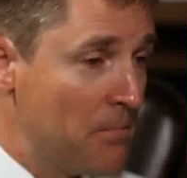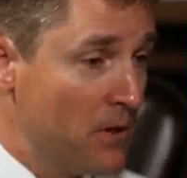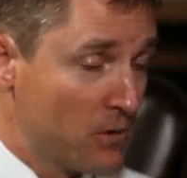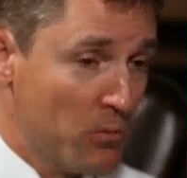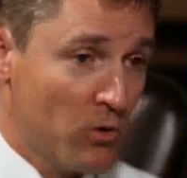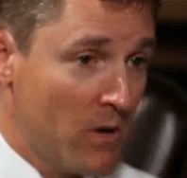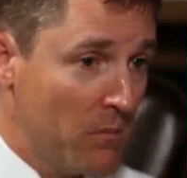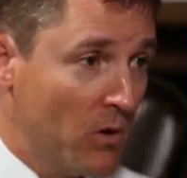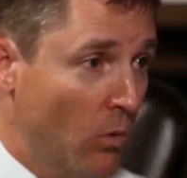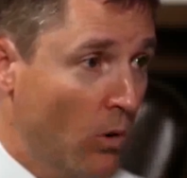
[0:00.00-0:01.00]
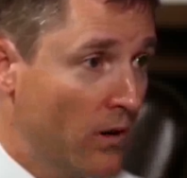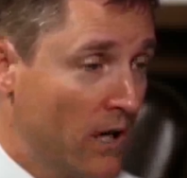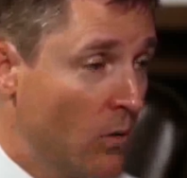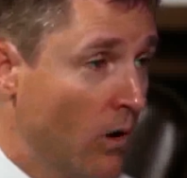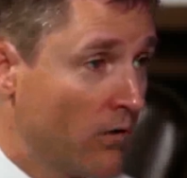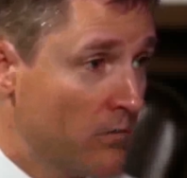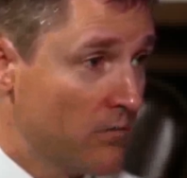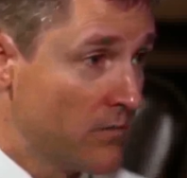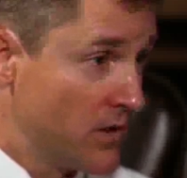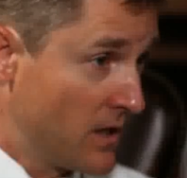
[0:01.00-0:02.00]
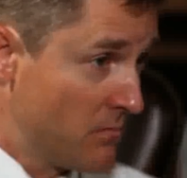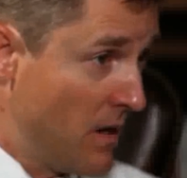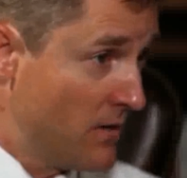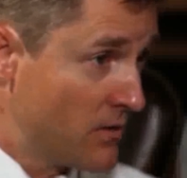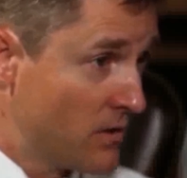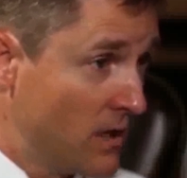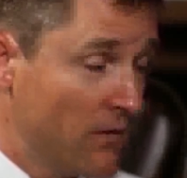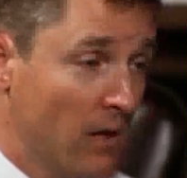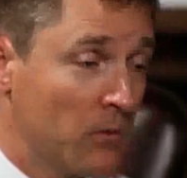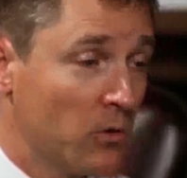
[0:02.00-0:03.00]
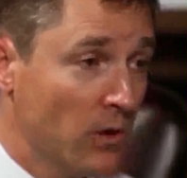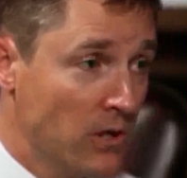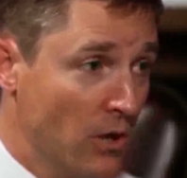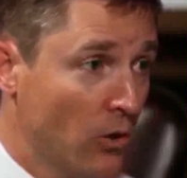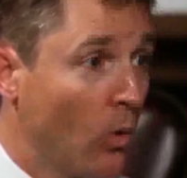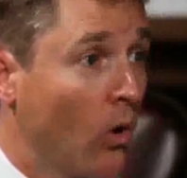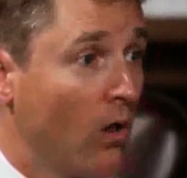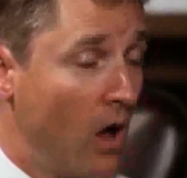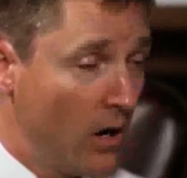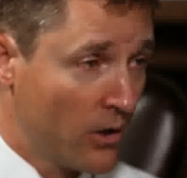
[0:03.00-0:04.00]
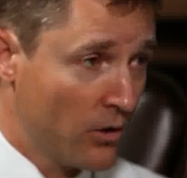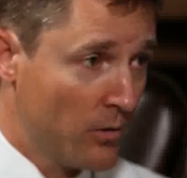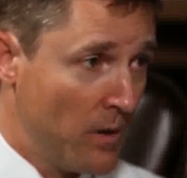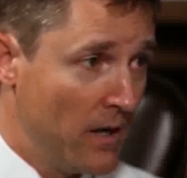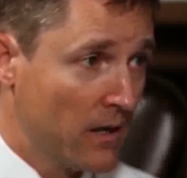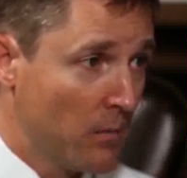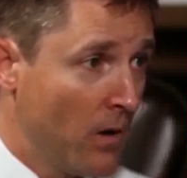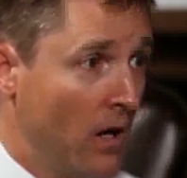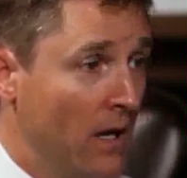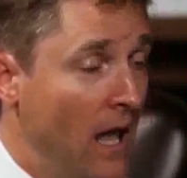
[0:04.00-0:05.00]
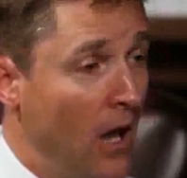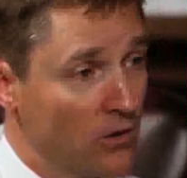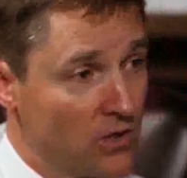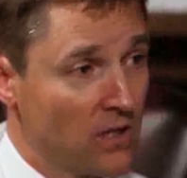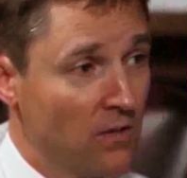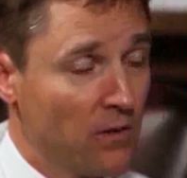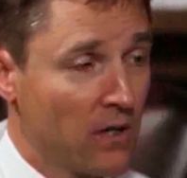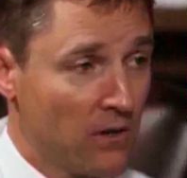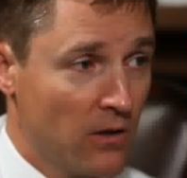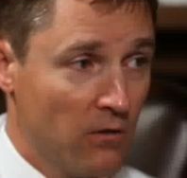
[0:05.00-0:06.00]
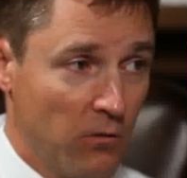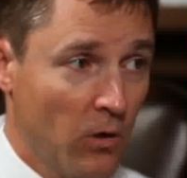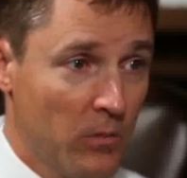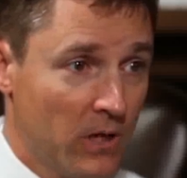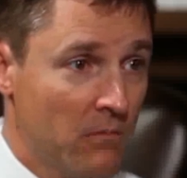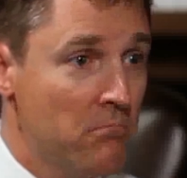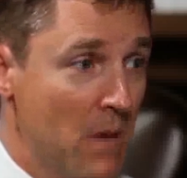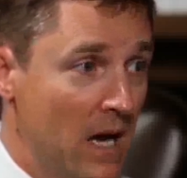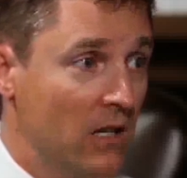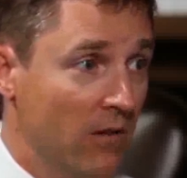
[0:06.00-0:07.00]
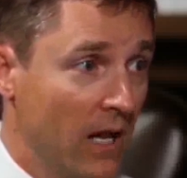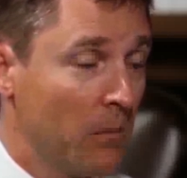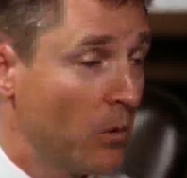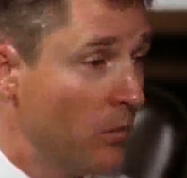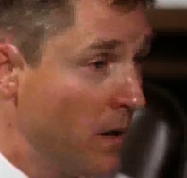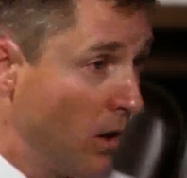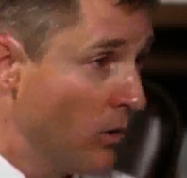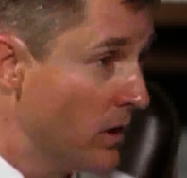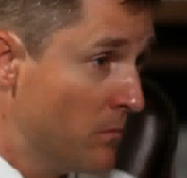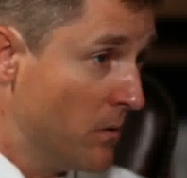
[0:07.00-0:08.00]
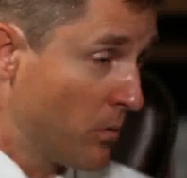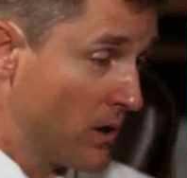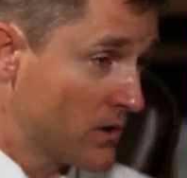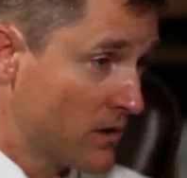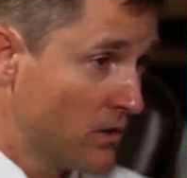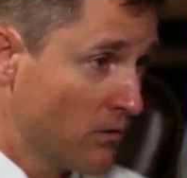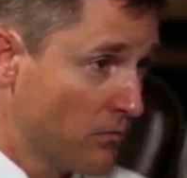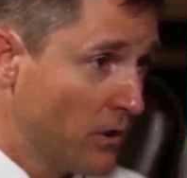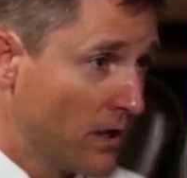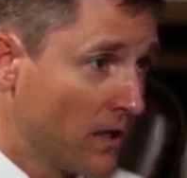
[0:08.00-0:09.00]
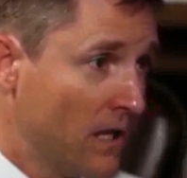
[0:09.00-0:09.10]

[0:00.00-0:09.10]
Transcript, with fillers: This boot may be worn anywhere from six months, even up to a year or longer, depending upon how significant the deformity may develop or may already be present in your foot.